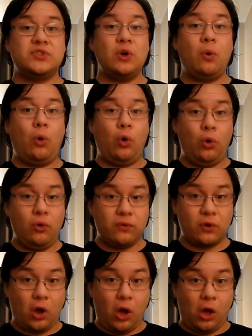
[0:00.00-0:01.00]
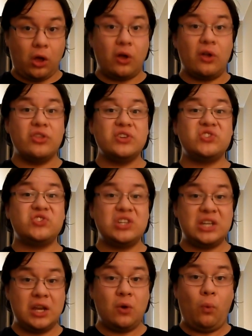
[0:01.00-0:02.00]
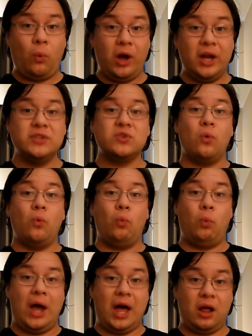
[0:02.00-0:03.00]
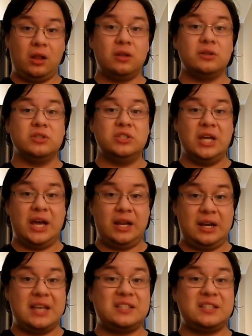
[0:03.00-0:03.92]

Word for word: So, overall, the singing was well done,